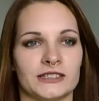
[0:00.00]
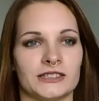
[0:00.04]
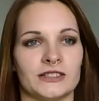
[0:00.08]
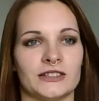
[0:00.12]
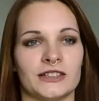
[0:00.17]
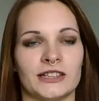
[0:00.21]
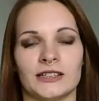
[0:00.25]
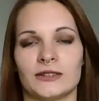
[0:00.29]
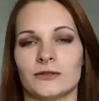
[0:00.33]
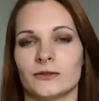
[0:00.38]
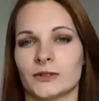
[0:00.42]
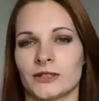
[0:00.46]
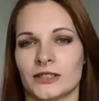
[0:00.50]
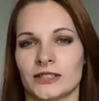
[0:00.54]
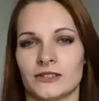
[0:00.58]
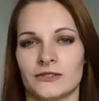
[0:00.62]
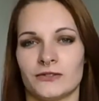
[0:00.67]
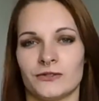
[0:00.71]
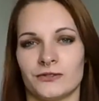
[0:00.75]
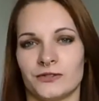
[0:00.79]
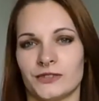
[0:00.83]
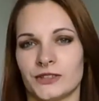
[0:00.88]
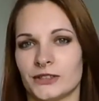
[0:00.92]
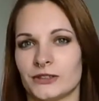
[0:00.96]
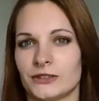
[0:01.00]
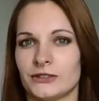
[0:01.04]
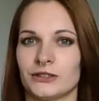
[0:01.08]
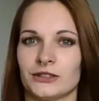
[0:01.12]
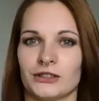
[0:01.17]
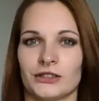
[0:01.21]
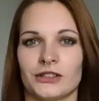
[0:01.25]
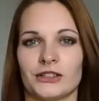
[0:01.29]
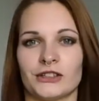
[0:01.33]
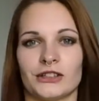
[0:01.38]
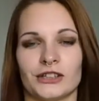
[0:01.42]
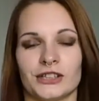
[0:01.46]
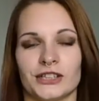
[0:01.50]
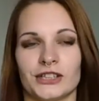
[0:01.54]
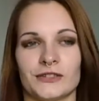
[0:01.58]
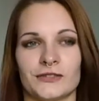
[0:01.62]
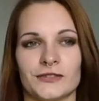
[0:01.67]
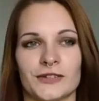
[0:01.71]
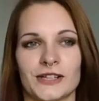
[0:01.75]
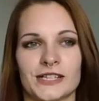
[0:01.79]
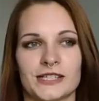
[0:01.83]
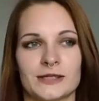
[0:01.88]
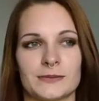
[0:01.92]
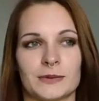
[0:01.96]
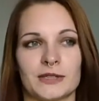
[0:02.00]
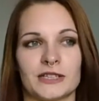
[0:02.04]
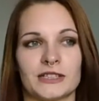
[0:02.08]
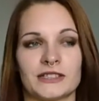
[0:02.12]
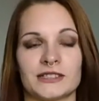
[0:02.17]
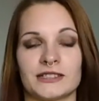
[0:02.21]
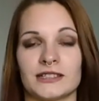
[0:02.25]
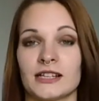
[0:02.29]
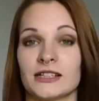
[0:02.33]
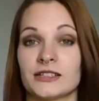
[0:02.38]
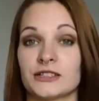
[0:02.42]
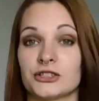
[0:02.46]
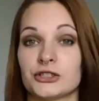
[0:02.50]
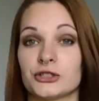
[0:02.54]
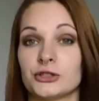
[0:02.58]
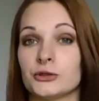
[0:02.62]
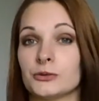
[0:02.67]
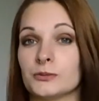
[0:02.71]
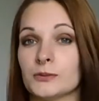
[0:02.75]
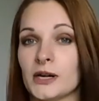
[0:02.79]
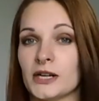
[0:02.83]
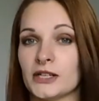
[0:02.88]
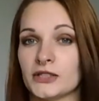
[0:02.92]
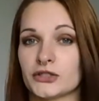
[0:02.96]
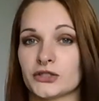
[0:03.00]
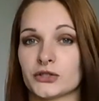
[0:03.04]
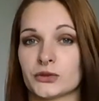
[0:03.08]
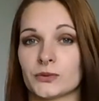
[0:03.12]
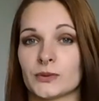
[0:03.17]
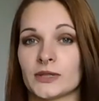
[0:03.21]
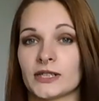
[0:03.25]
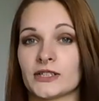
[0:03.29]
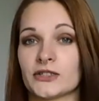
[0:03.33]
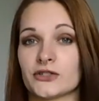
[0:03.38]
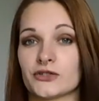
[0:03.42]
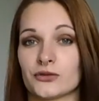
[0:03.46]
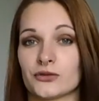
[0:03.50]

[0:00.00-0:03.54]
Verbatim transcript: to like really feel good on your face, but it's not too much where it